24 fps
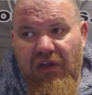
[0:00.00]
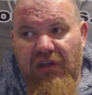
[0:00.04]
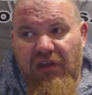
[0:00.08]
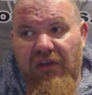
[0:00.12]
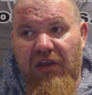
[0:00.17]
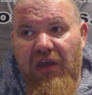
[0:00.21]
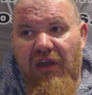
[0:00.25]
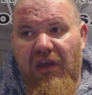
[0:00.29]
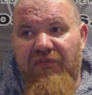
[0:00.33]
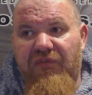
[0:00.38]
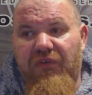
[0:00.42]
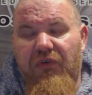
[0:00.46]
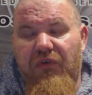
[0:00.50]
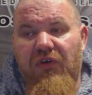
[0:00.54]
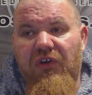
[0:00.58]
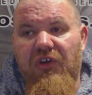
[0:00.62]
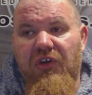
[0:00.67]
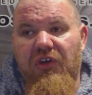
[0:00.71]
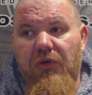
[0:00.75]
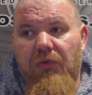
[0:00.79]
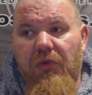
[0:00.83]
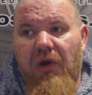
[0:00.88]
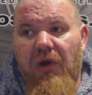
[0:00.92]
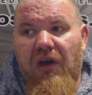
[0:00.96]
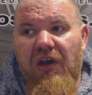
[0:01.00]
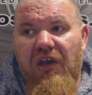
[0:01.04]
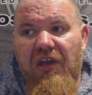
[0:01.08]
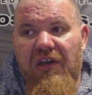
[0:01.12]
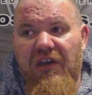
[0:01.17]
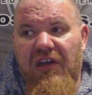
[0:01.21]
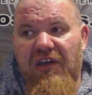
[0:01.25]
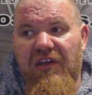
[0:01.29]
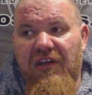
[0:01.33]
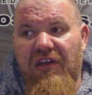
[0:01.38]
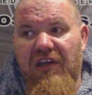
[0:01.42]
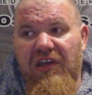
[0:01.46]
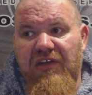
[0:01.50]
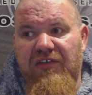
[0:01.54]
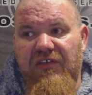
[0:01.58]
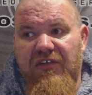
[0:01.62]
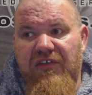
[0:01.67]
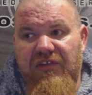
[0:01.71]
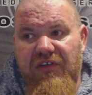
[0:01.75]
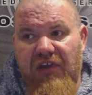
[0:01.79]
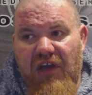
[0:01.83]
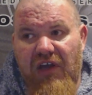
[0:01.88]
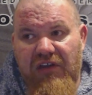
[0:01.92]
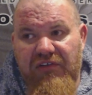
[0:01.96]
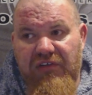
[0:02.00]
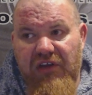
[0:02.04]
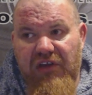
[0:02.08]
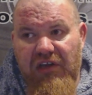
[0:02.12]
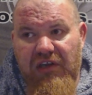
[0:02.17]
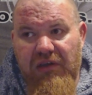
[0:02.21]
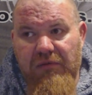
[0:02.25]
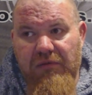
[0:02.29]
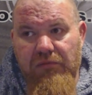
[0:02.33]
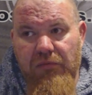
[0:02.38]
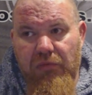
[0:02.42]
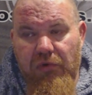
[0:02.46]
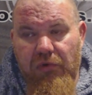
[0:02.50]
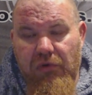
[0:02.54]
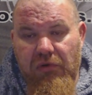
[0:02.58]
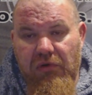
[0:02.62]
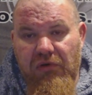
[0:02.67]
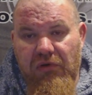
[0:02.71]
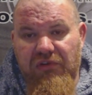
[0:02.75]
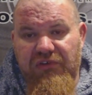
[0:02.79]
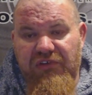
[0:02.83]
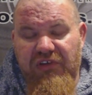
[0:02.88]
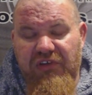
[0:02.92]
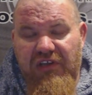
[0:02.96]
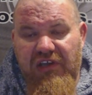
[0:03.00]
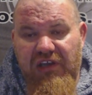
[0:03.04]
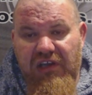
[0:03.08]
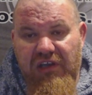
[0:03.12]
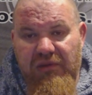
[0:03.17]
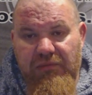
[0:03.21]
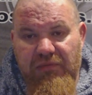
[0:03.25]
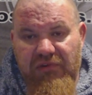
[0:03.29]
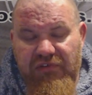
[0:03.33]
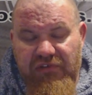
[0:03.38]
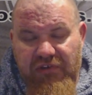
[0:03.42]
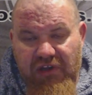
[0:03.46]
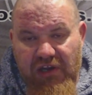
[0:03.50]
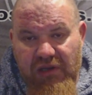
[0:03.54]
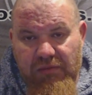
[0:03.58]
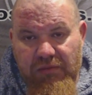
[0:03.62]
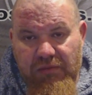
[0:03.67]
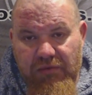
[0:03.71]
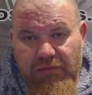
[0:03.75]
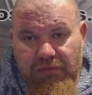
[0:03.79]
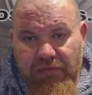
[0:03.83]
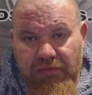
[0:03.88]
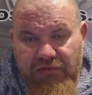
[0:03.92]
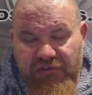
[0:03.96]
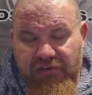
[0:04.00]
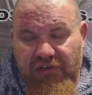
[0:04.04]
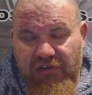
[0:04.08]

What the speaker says: and therefore you are going to need to start taking more to keep stable,